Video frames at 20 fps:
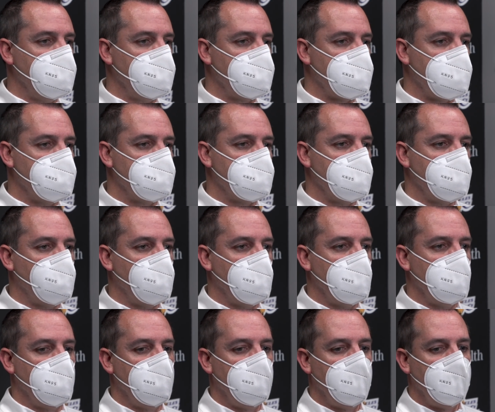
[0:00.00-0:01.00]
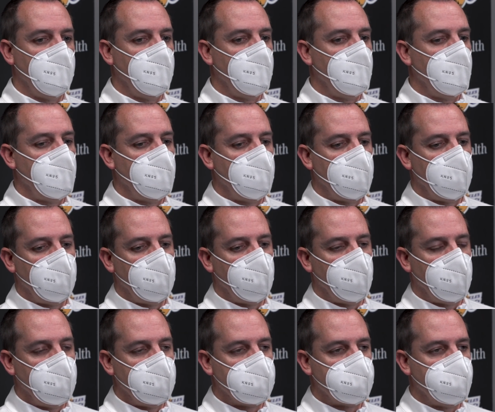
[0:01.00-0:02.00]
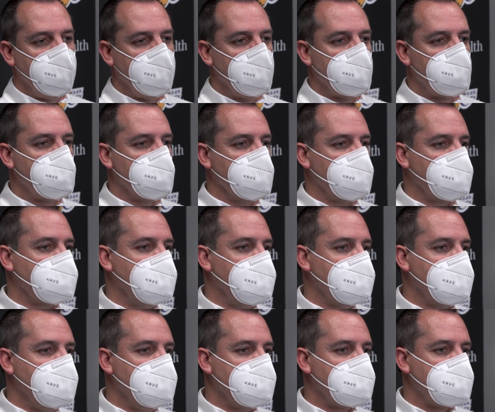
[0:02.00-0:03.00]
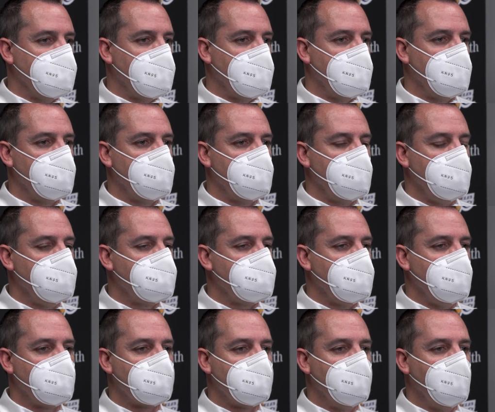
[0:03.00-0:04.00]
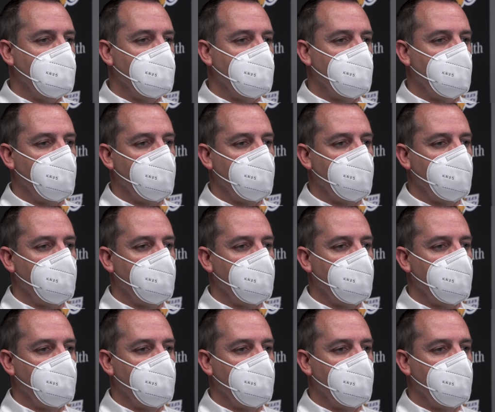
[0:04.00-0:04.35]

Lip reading: in terms of what his minutes should look like each night,